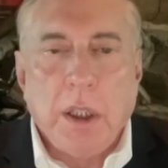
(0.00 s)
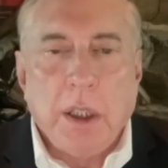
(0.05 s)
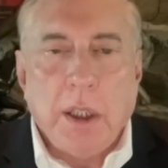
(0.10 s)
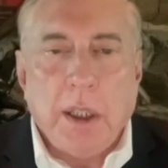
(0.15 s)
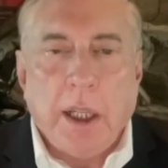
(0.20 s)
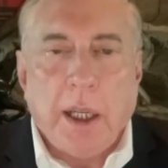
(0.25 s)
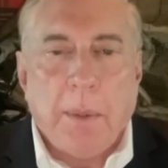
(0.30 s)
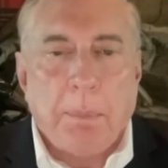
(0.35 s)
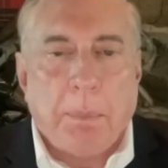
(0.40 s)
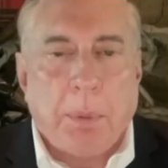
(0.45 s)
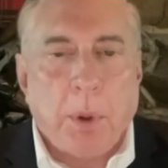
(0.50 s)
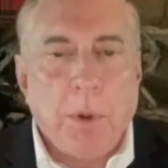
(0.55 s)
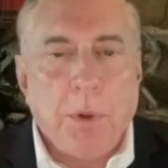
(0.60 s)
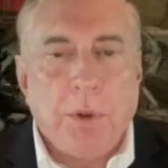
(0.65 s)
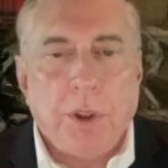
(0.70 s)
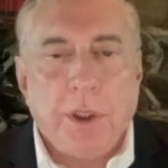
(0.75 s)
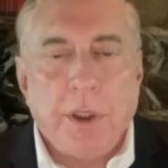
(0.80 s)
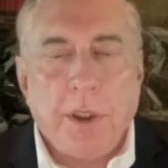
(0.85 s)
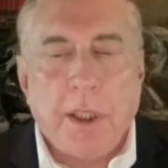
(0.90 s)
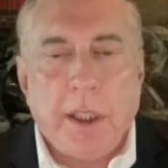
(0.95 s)
And
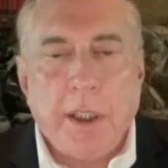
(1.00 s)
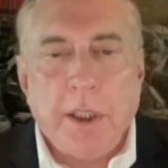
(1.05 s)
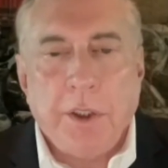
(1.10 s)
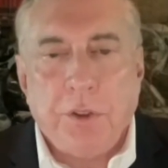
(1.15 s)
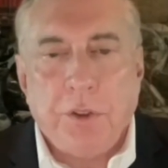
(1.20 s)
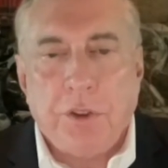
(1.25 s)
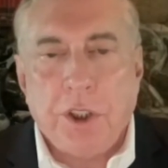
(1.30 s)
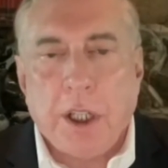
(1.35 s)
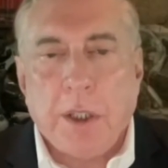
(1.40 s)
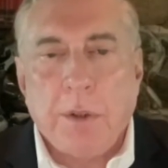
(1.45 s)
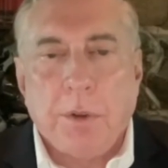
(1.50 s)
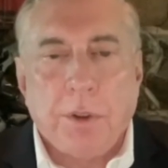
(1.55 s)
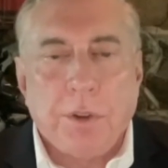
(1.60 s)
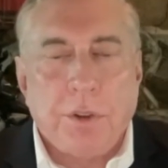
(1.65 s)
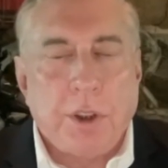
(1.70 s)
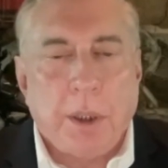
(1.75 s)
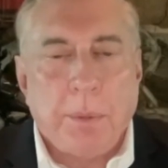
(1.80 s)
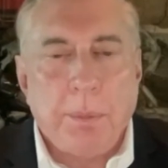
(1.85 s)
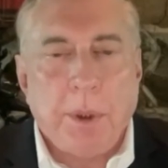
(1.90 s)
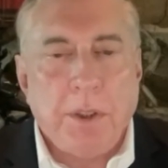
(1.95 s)
Putin and his generals
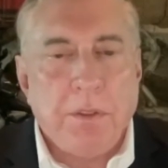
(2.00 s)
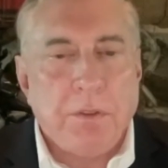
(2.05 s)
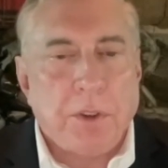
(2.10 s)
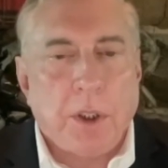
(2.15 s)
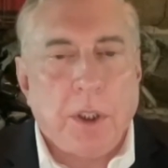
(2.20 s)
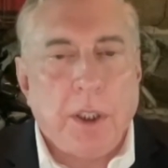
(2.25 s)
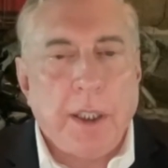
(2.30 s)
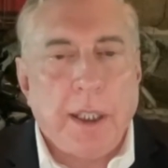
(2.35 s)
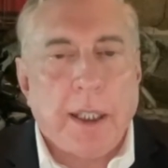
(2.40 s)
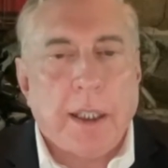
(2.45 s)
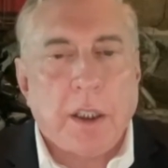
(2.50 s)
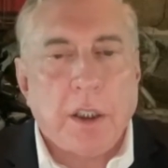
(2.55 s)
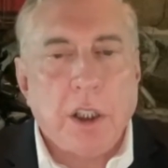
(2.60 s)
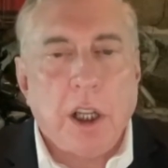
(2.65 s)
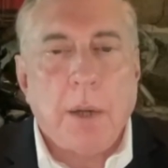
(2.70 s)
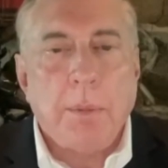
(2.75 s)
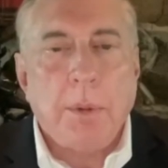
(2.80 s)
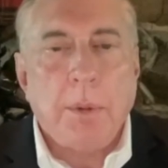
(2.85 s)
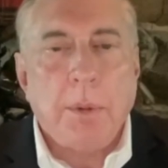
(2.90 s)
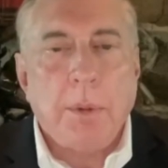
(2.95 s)
have been very
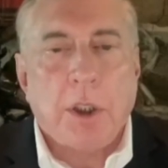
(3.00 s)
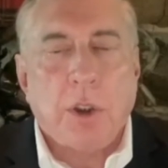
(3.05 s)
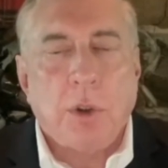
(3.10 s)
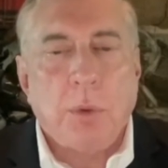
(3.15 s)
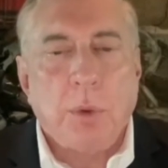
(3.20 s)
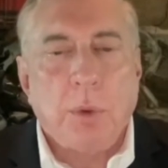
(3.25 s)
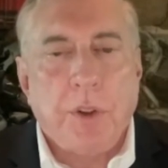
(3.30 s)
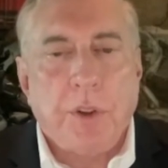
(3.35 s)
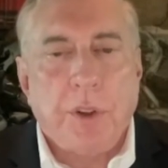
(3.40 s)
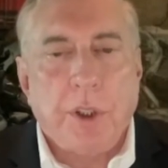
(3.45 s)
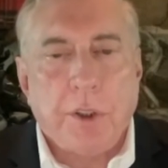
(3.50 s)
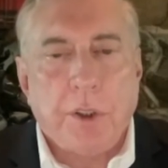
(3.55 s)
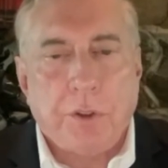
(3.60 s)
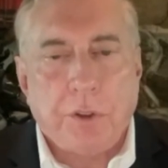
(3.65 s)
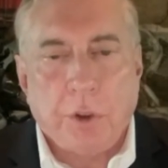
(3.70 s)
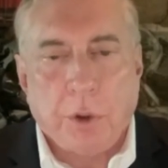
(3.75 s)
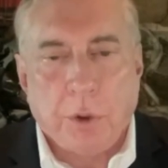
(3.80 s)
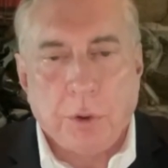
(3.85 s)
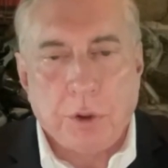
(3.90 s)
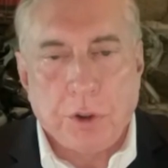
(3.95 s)
economical with their
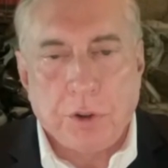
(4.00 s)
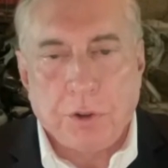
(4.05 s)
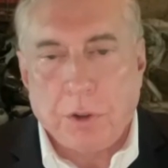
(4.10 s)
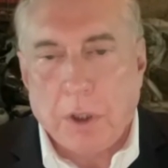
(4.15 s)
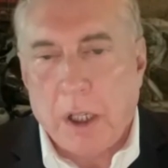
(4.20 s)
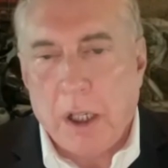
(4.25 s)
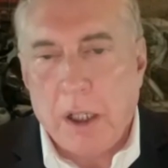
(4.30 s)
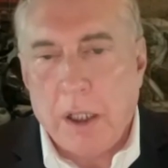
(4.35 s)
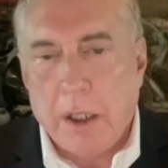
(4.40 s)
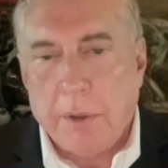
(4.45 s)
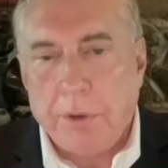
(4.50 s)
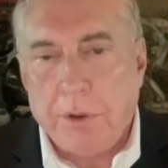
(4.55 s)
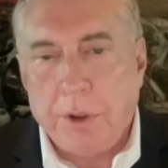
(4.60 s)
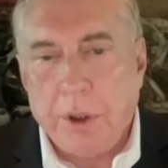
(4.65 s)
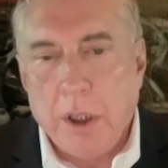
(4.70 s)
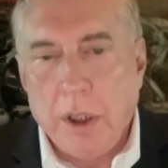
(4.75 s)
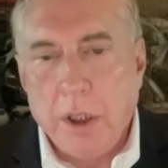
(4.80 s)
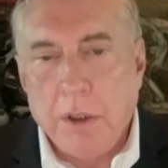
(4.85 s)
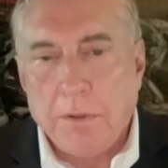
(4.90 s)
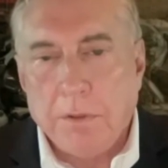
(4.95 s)
soldiers' lives,
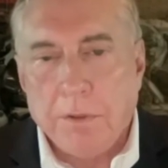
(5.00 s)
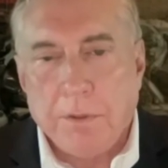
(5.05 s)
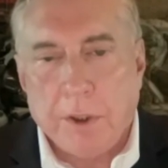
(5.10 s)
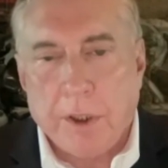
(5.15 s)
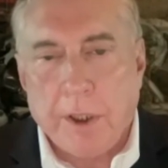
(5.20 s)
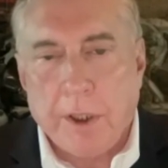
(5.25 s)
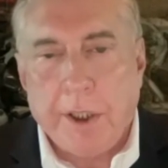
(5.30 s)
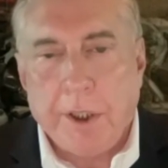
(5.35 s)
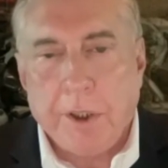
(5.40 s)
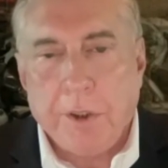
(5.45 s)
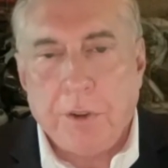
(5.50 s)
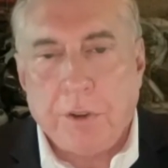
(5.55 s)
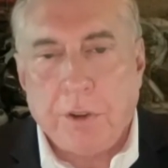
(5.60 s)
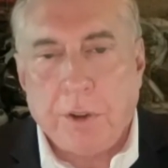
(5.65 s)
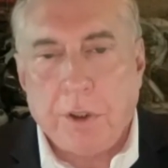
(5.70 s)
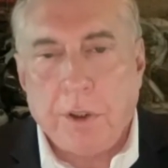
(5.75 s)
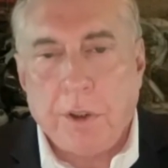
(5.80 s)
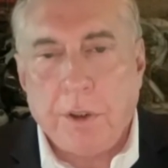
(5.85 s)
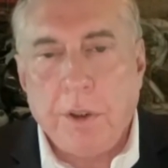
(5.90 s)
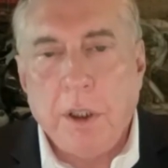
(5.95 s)
very
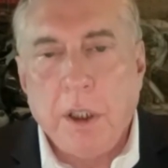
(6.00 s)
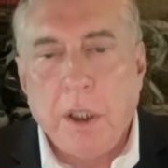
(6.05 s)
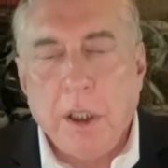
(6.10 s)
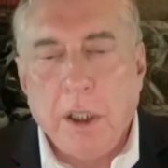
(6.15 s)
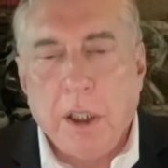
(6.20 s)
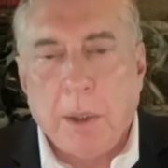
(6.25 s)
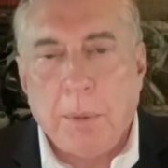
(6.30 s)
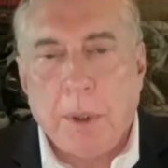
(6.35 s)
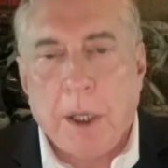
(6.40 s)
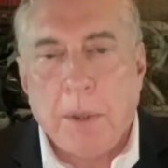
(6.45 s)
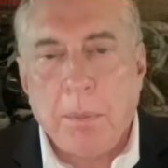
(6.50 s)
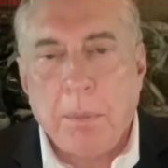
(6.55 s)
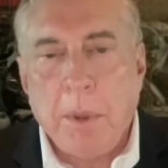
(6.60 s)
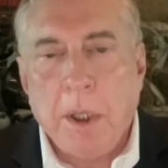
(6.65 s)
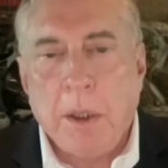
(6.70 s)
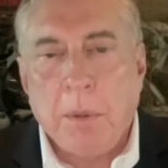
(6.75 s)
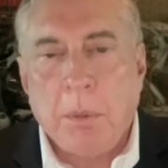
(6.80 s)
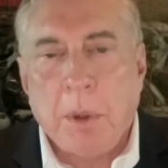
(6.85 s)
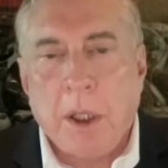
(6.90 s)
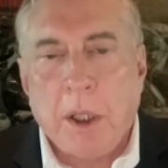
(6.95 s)
concerned about
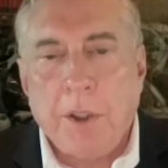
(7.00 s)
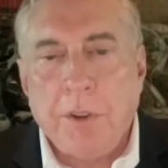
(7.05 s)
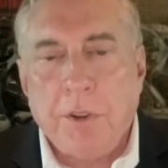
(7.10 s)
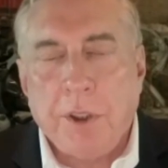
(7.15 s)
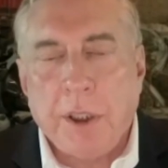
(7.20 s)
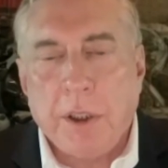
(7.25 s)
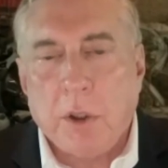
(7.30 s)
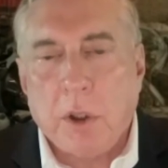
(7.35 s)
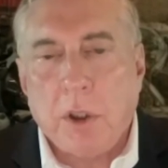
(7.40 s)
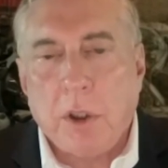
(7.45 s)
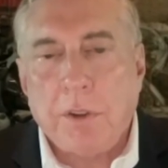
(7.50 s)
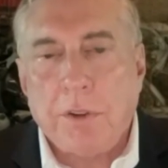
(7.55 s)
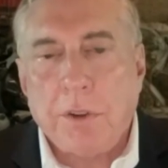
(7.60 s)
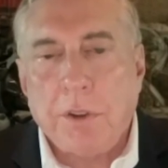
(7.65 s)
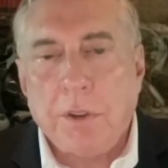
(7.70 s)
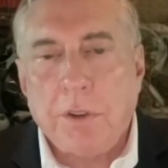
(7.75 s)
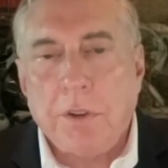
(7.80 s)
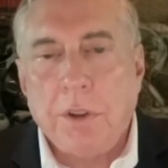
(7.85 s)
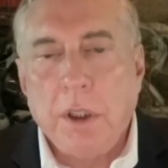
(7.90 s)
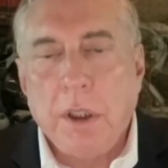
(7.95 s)
minimizing
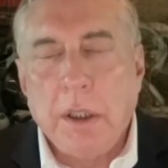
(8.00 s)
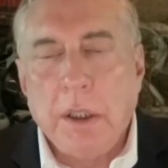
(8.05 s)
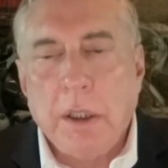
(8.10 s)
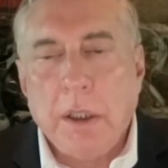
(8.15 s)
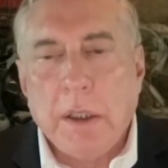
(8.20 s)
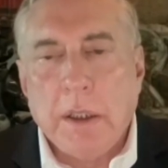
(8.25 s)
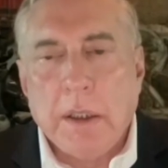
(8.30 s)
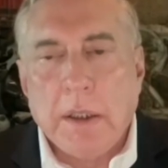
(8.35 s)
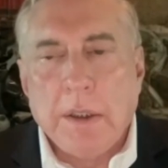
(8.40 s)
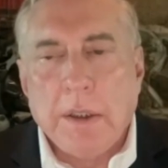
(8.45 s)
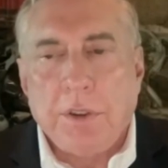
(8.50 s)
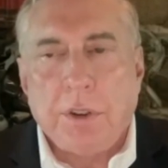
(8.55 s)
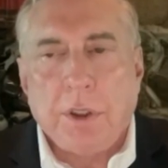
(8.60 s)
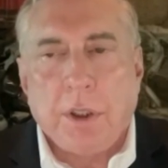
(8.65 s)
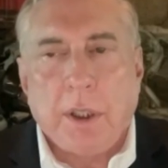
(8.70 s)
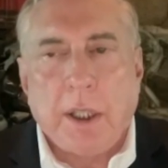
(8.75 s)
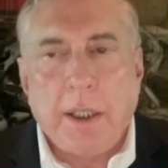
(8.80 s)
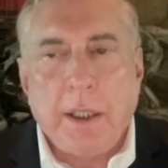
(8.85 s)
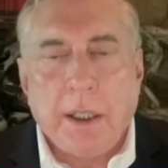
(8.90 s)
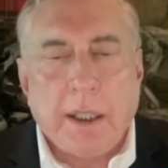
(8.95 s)
losses.
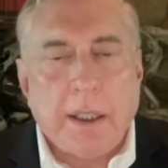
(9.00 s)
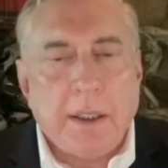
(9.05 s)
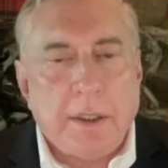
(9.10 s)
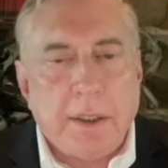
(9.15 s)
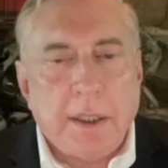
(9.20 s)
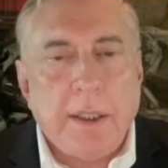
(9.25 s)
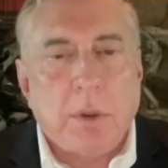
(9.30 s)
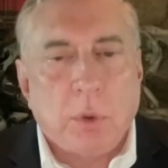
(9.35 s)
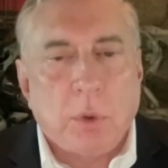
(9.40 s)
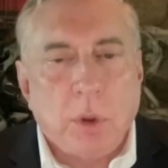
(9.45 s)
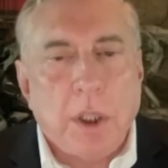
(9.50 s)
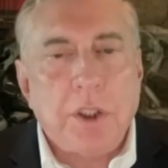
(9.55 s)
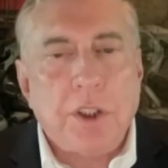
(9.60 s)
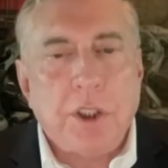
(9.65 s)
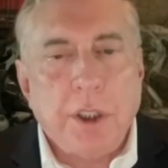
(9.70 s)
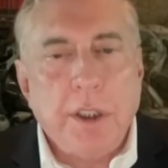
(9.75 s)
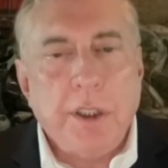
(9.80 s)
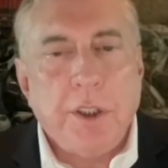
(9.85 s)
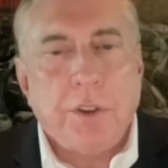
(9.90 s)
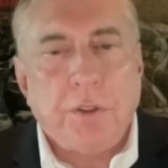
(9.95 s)
So I think
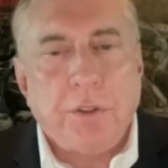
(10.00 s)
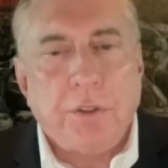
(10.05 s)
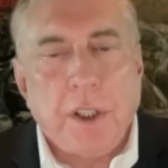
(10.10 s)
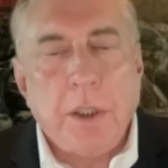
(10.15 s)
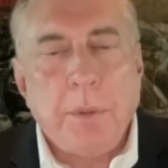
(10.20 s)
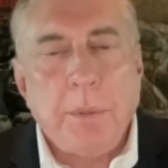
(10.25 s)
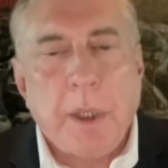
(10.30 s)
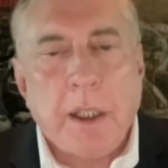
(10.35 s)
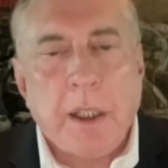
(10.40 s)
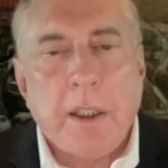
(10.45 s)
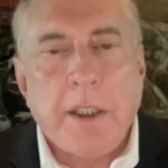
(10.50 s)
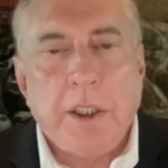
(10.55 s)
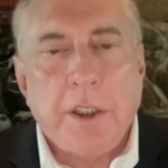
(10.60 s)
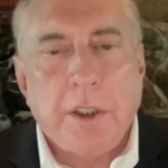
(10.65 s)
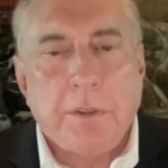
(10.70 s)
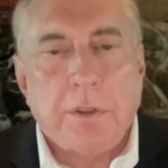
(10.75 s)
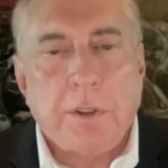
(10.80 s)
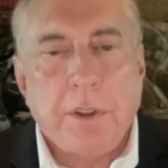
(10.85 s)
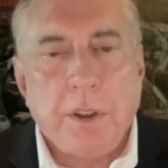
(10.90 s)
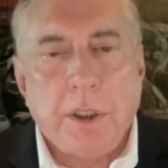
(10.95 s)
Russia is fundamentally
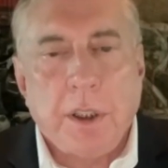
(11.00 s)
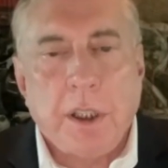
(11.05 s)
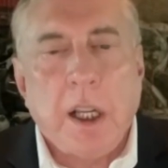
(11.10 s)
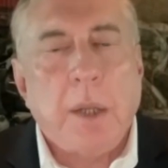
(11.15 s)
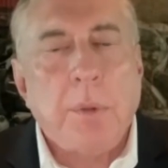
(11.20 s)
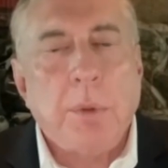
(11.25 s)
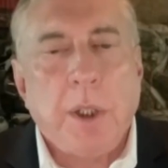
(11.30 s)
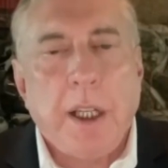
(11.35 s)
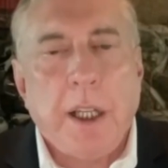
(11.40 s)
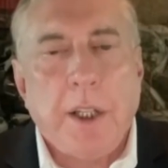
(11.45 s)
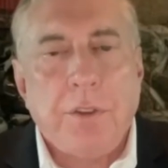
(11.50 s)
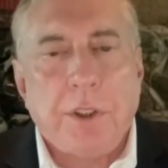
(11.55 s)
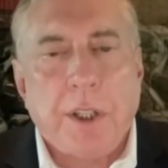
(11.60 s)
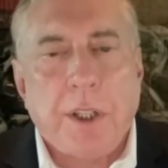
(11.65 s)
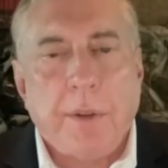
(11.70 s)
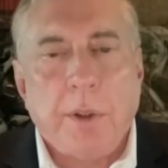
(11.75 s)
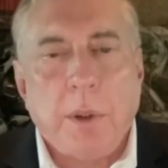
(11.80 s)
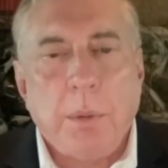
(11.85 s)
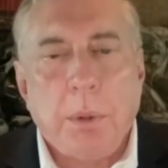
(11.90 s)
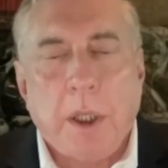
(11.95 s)
different. And I would ask
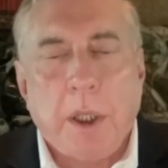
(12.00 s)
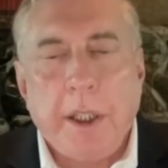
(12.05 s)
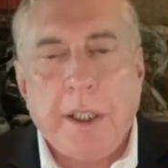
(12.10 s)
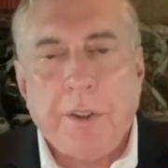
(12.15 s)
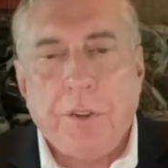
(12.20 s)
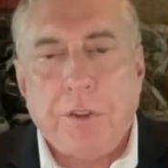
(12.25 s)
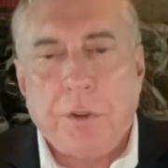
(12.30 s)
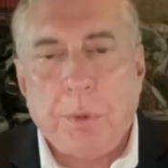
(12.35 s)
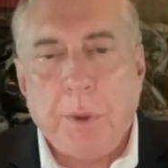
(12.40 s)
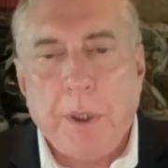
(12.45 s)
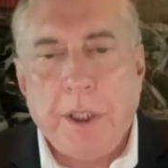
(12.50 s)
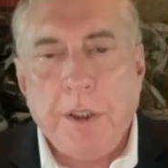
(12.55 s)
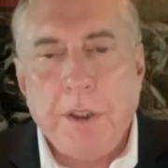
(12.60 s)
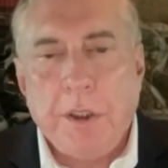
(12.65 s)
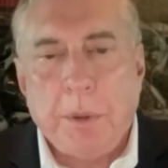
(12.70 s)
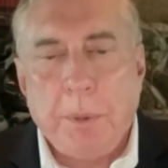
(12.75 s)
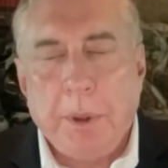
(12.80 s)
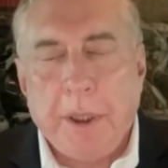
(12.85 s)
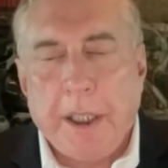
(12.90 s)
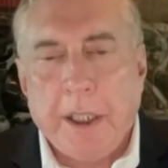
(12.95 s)
everybody in Sweden
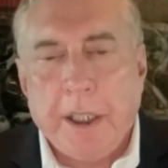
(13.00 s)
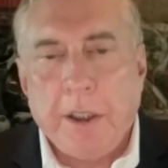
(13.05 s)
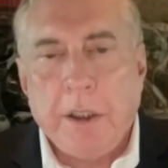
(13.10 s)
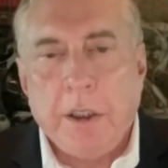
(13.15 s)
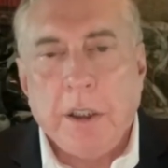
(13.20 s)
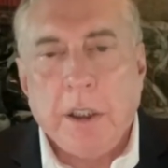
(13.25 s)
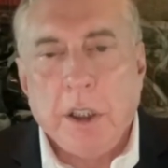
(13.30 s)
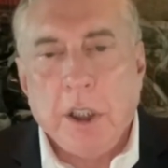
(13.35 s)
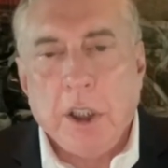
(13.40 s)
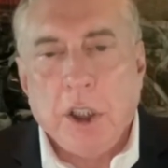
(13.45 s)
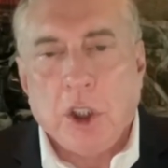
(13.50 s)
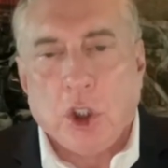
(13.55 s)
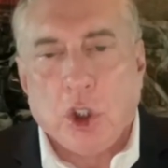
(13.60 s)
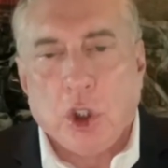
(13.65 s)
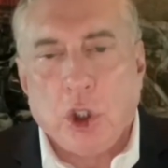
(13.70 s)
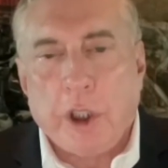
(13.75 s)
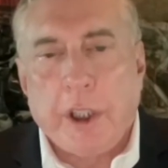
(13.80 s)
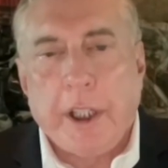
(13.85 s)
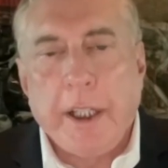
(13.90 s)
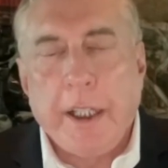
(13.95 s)
to begin
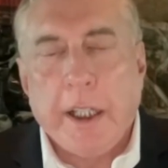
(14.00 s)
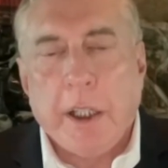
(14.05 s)
looking